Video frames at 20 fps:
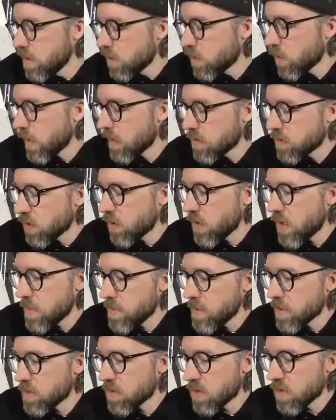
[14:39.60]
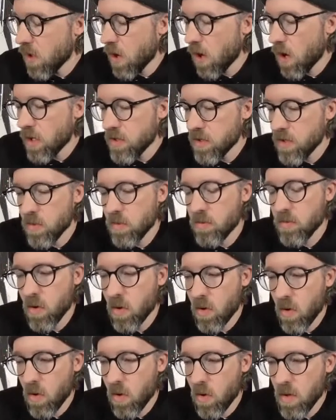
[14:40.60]
where I turn them into the audio and
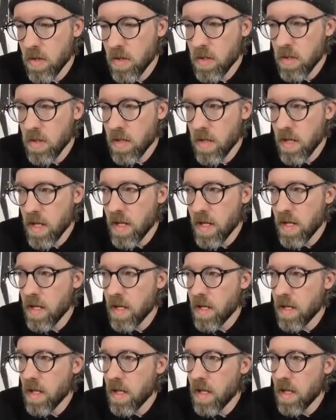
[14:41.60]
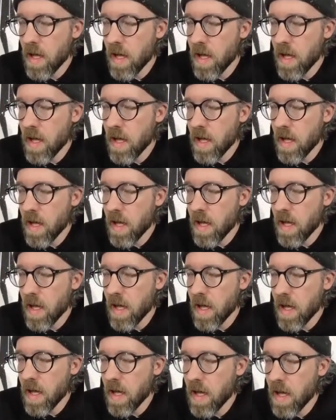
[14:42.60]
record it. And I have
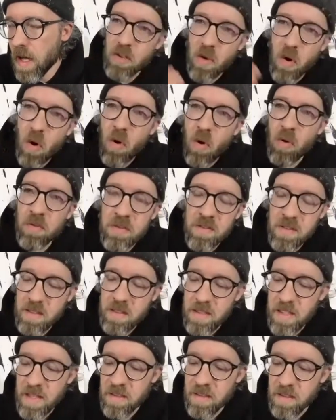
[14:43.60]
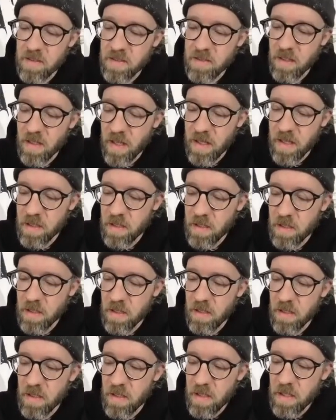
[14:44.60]
goals to take this to like
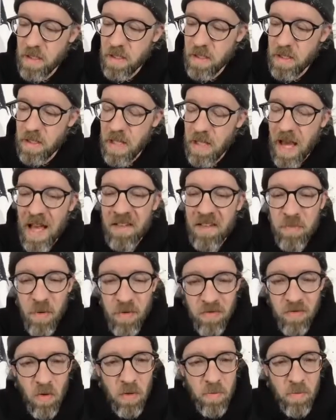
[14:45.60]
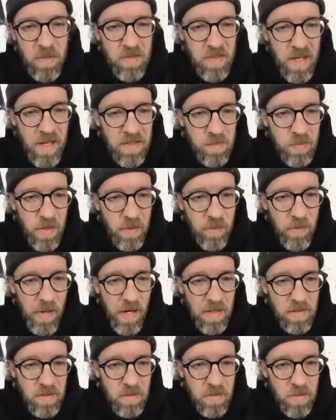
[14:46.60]
a live performance aspect,
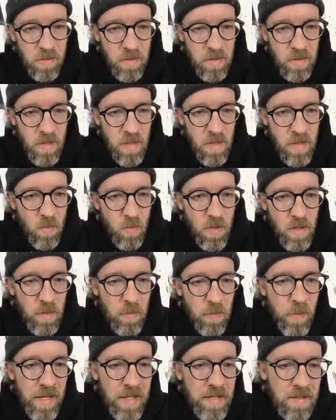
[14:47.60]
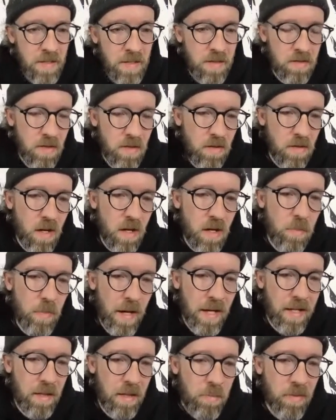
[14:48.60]
possibly, where the paintings are up,
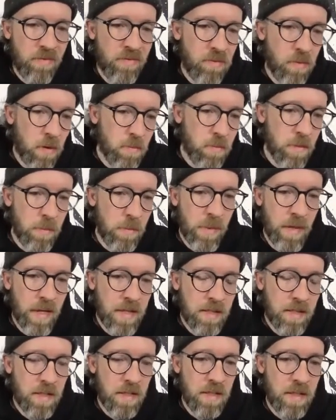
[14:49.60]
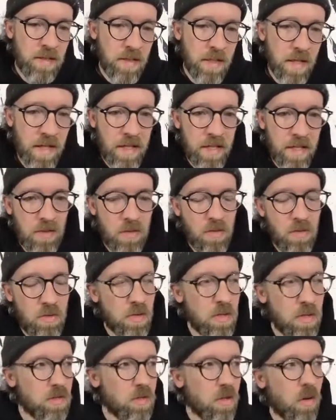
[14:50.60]
I can perform the paintings and I can do
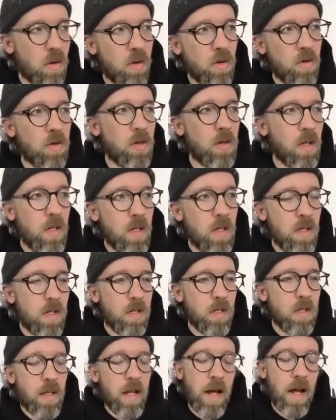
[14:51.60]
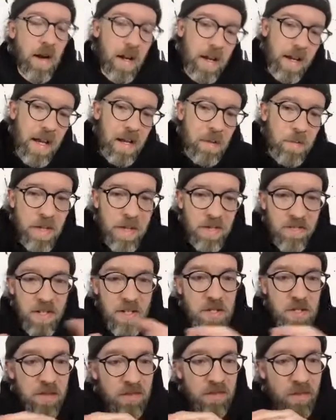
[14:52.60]
this whole, I got a big
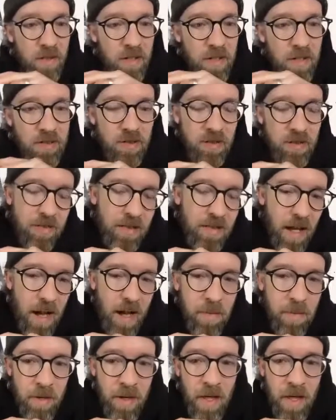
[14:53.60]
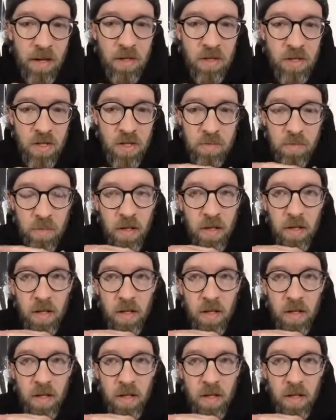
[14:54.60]
vision for it. It's just time and energy. But